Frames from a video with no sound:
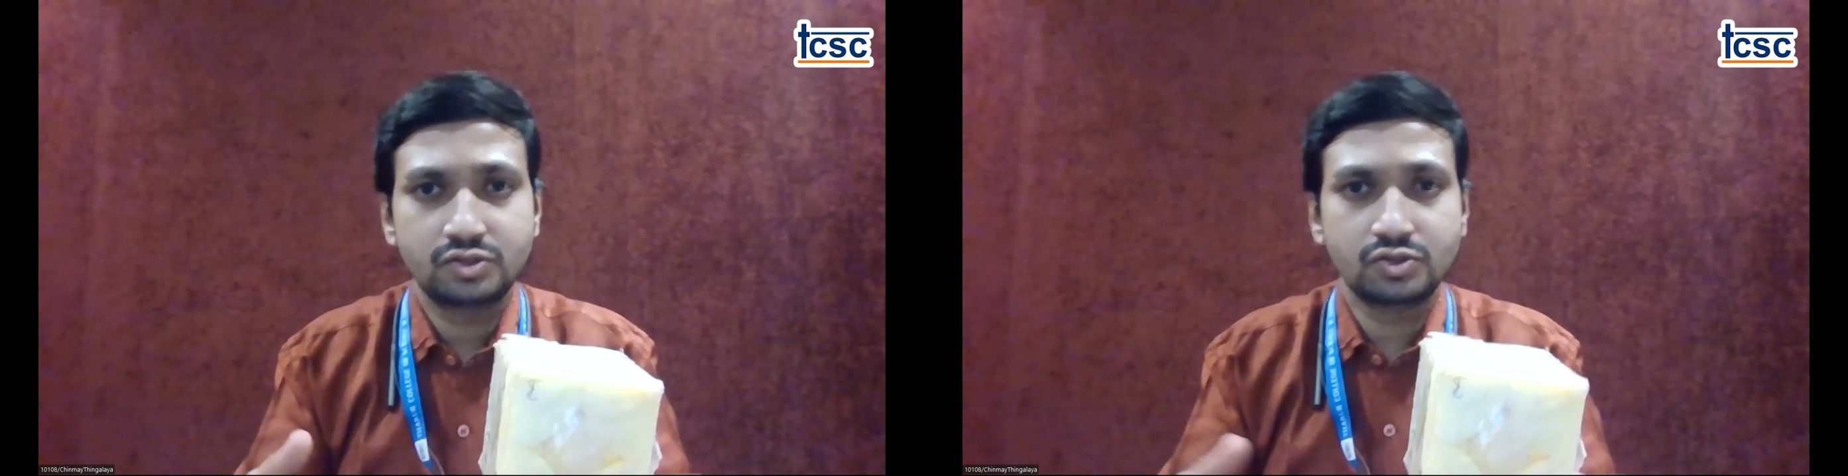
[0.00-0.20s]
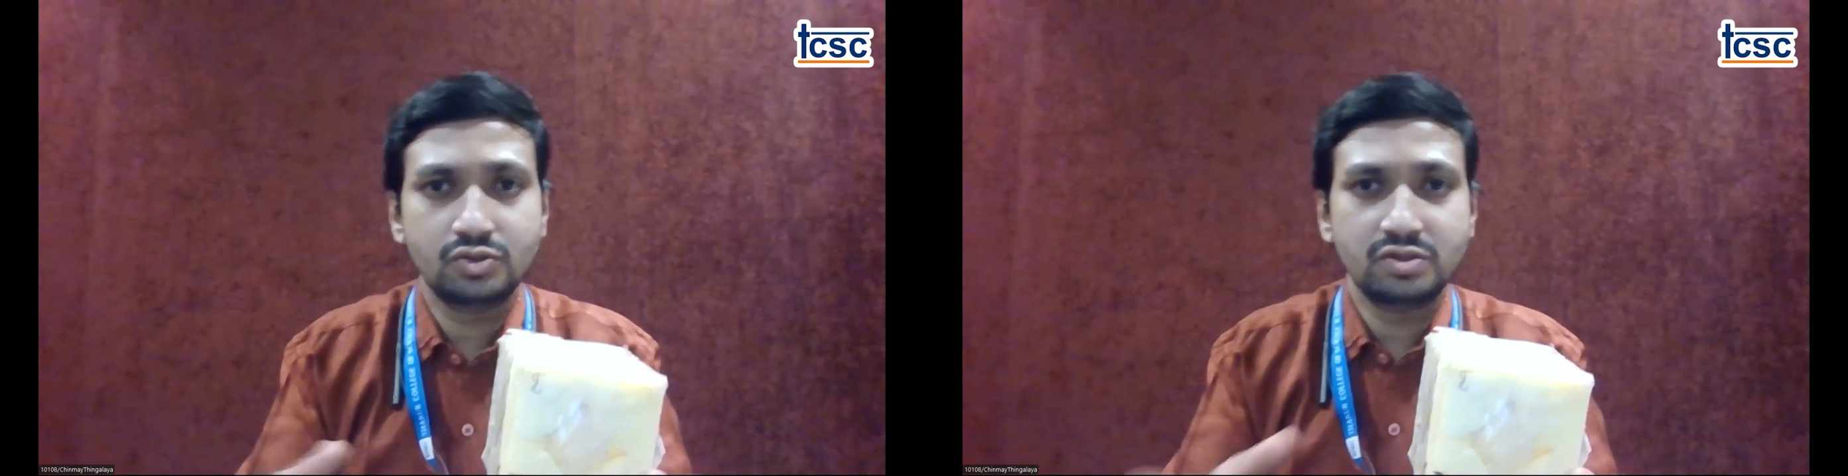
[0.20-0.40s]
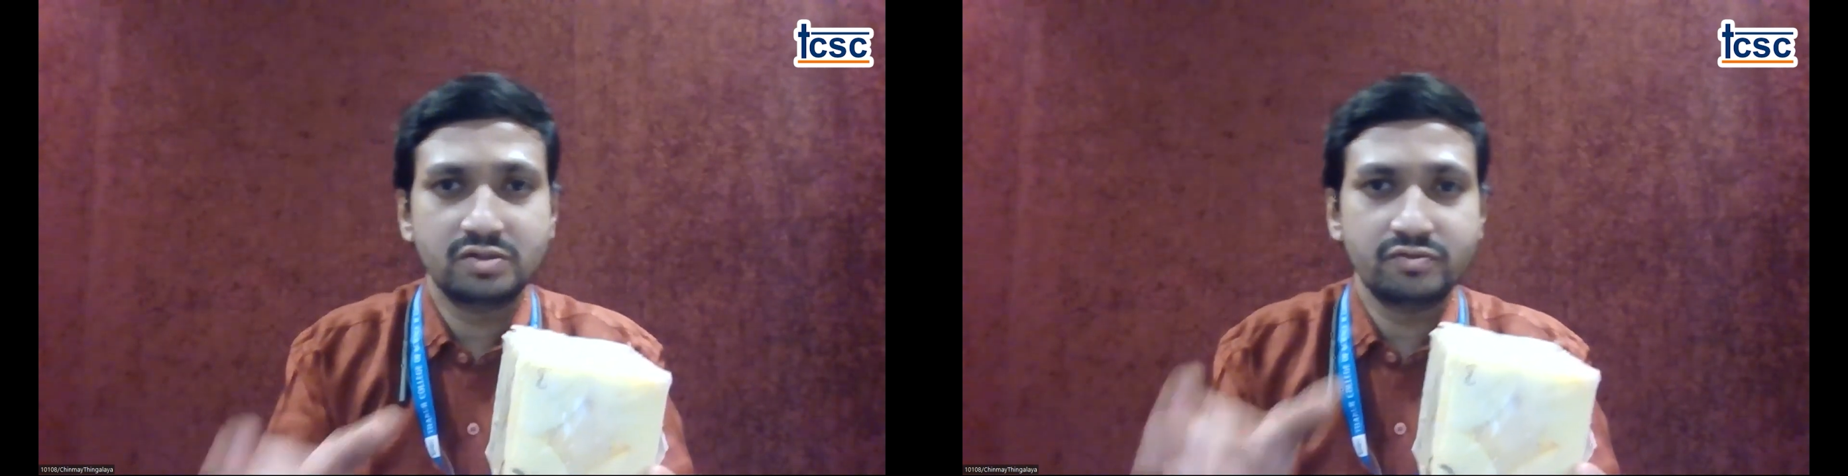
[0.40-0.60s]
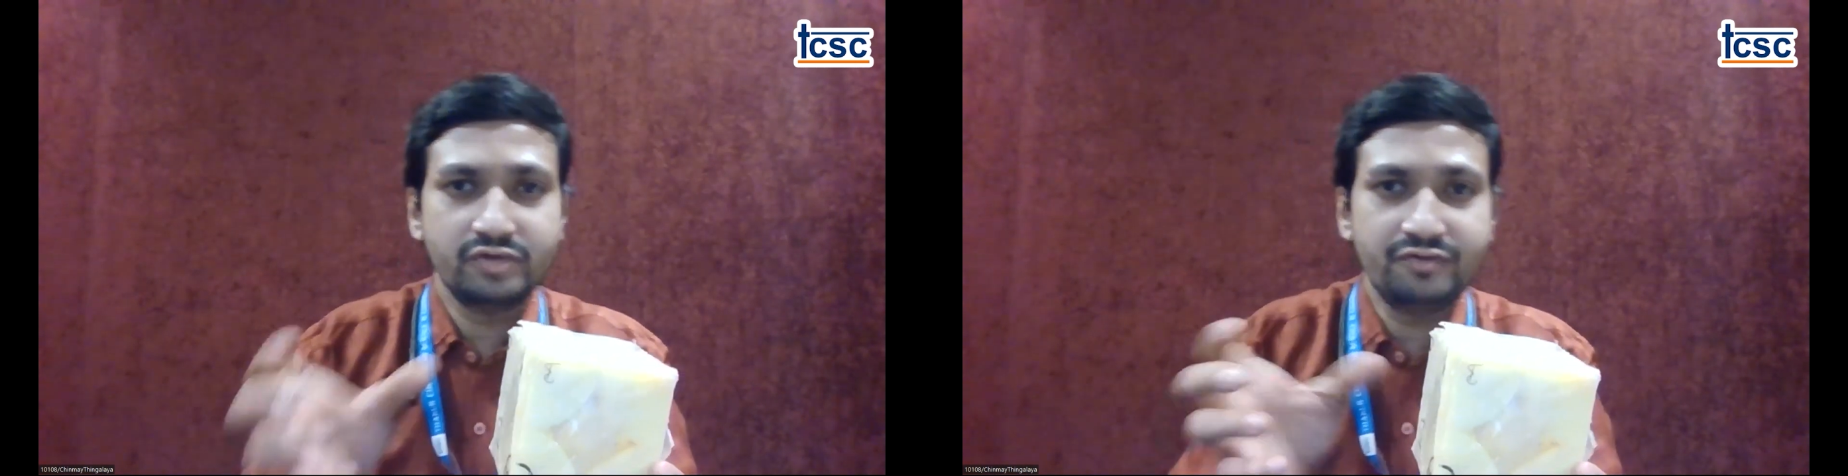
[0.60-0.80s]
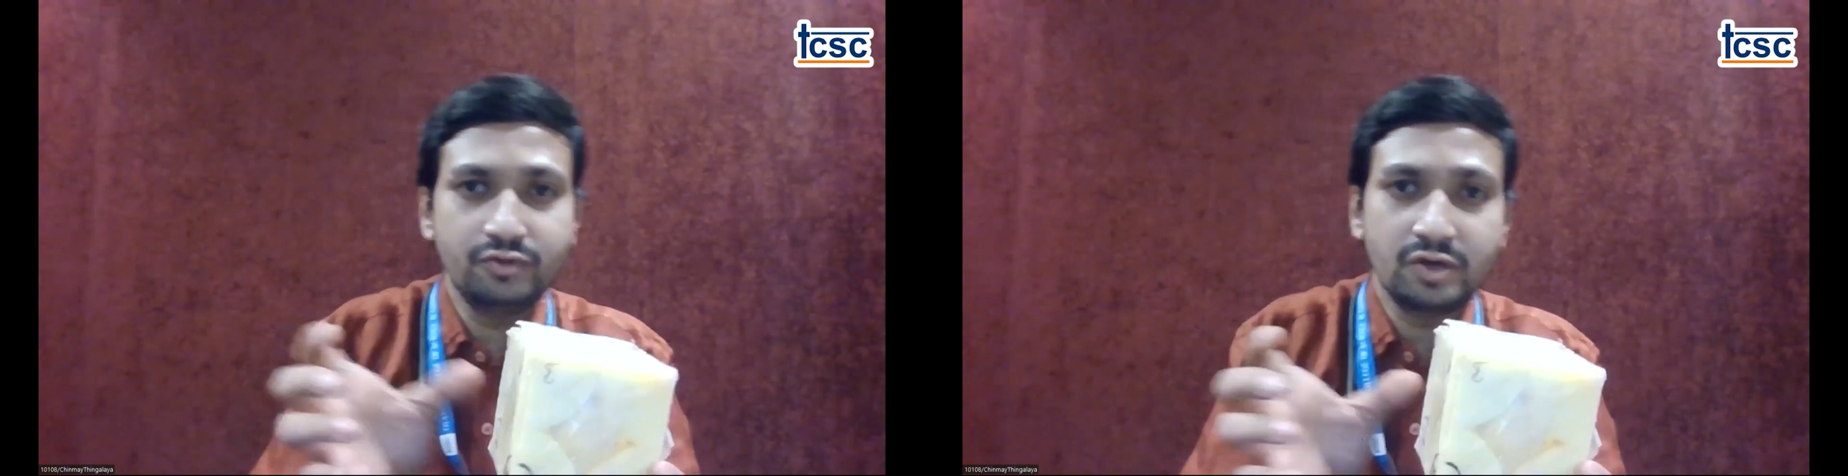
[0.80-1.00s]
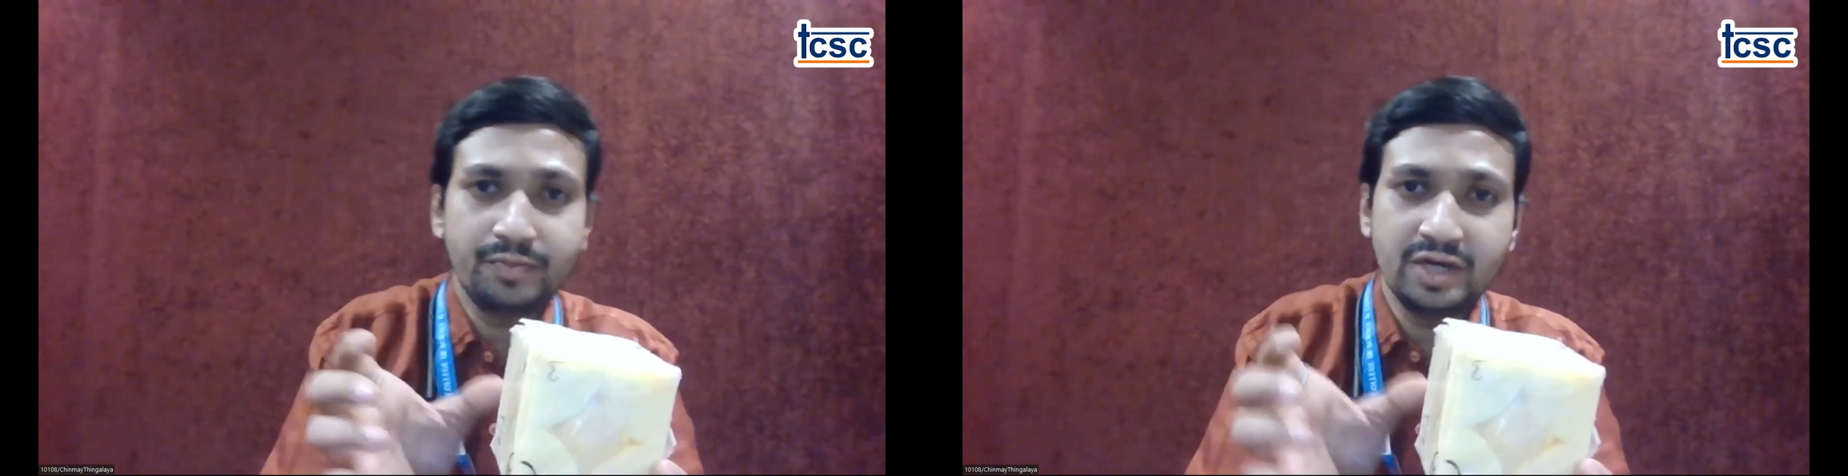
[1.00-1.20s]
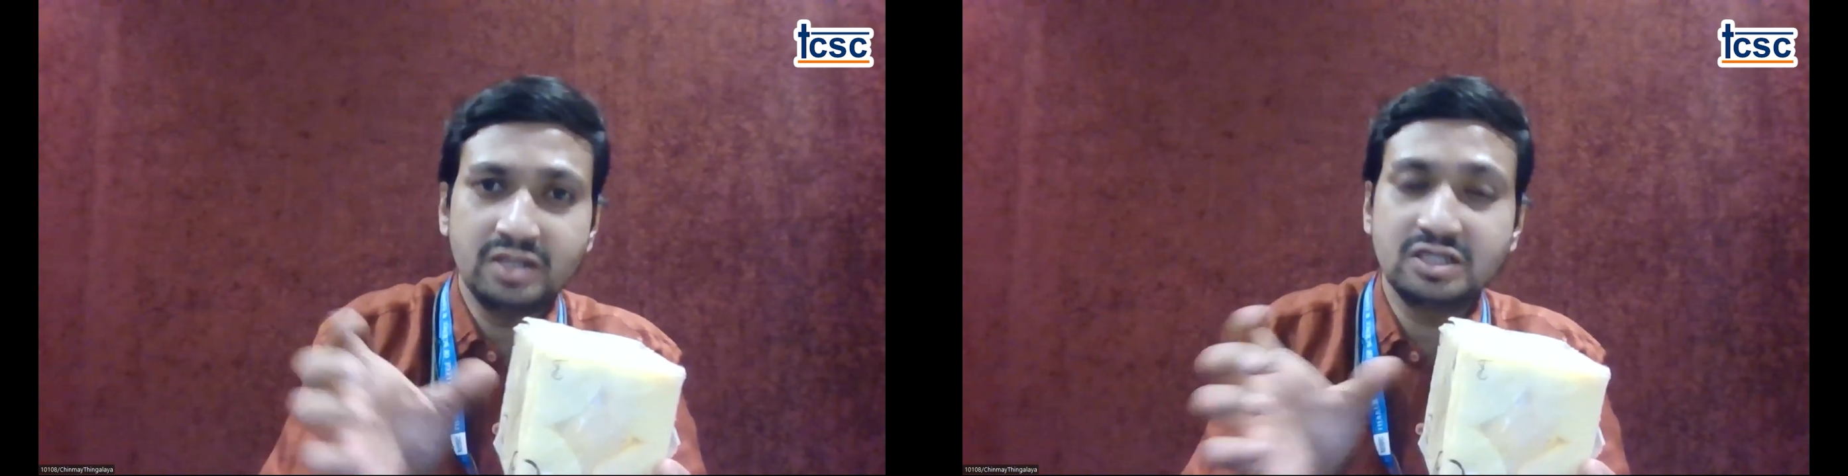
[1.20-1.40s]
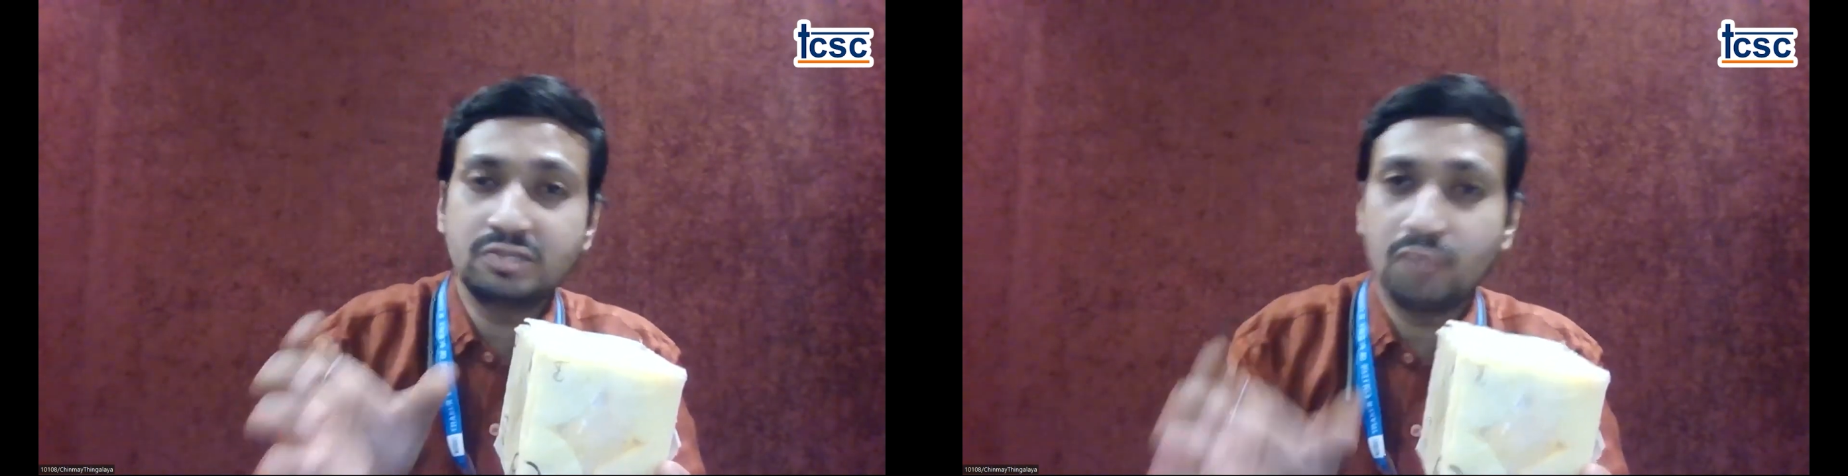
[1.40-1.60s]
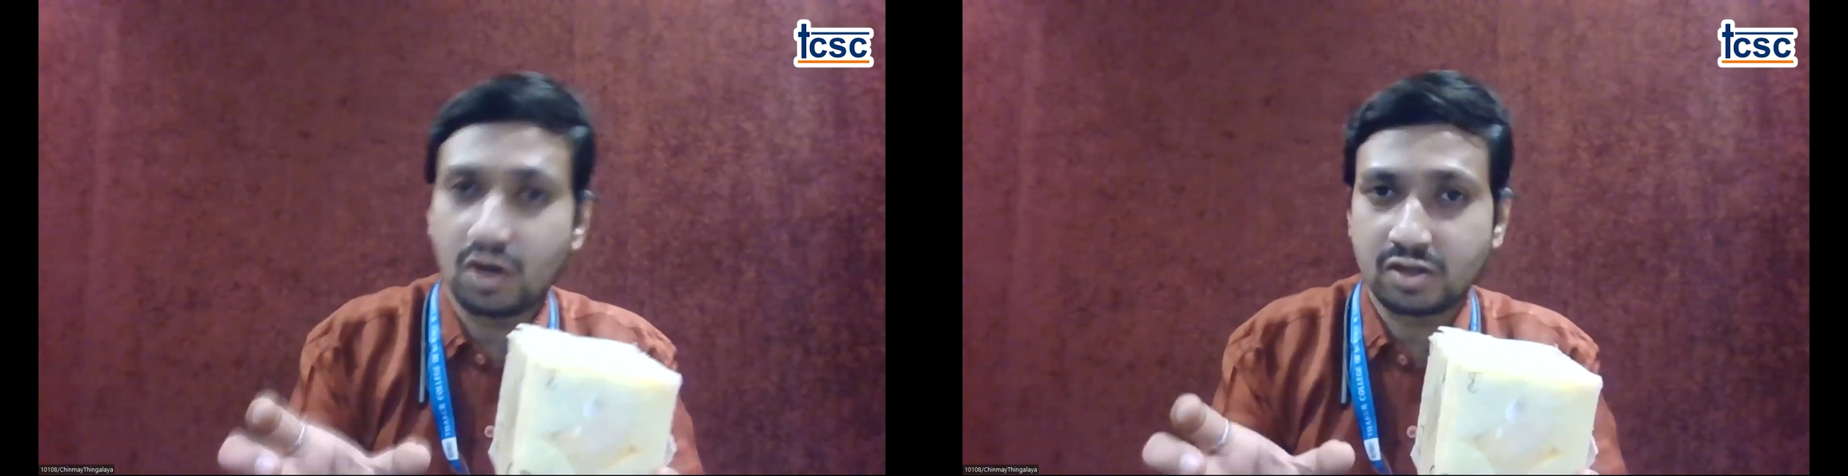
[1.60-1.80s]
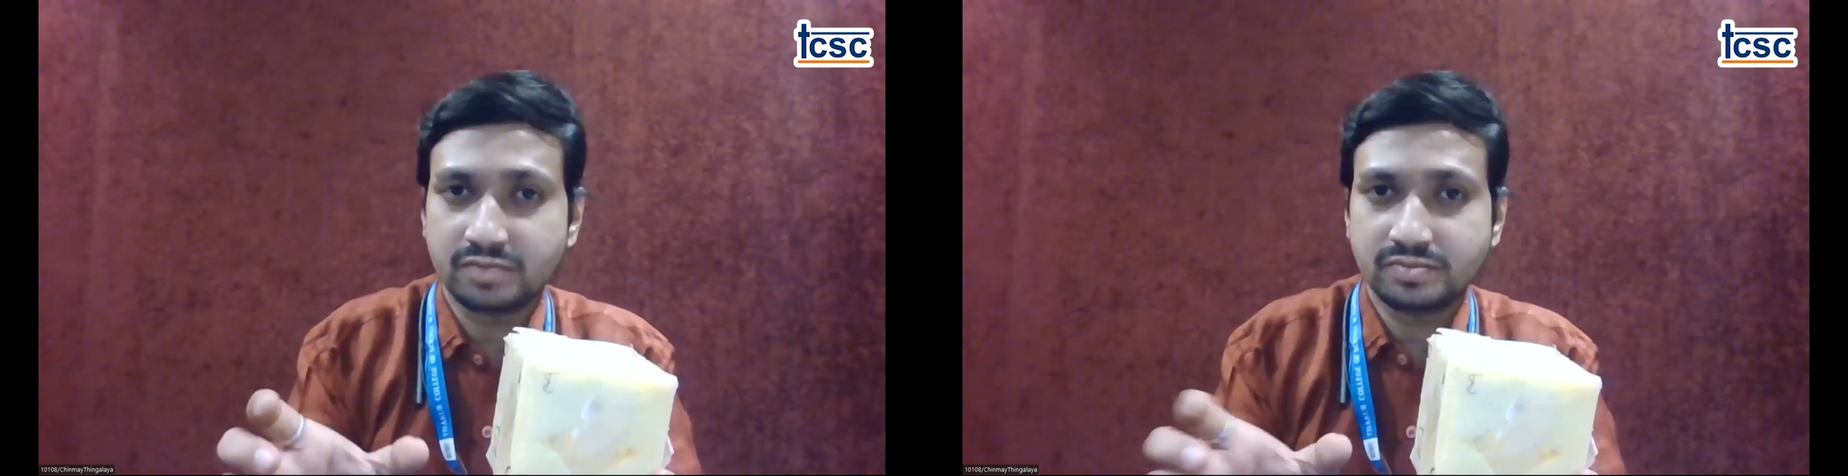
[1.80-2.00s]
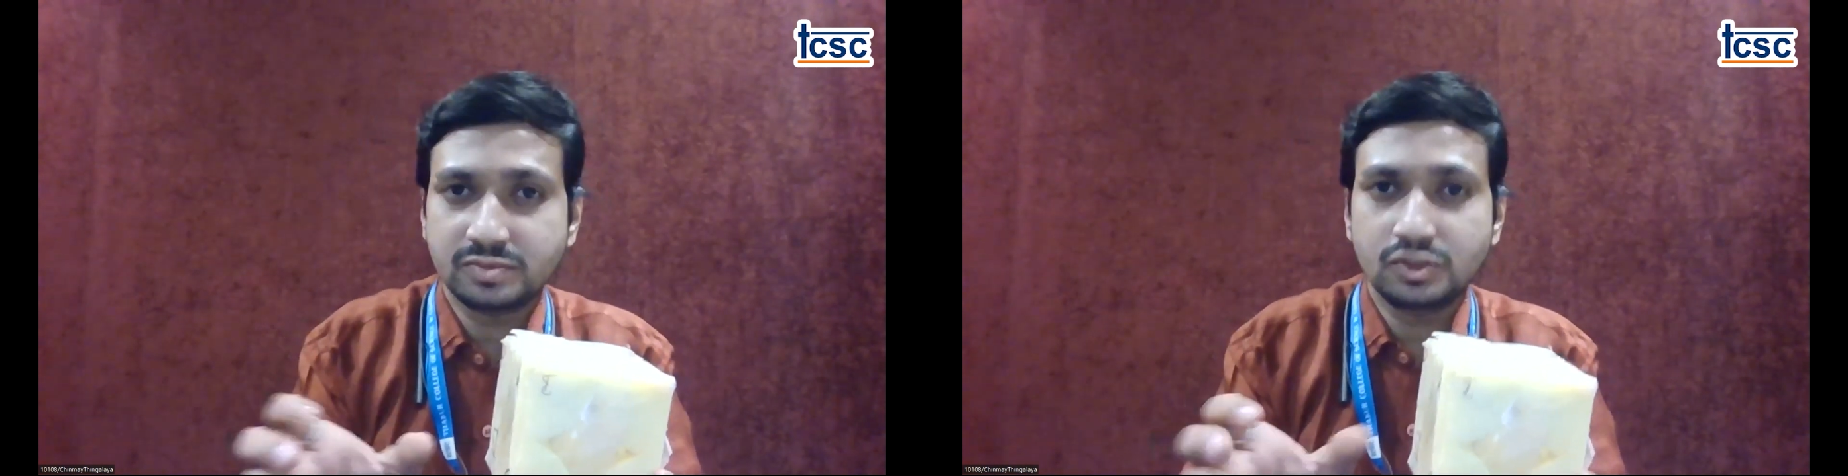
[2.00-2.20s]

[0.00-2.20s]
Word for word: so if you repeat this block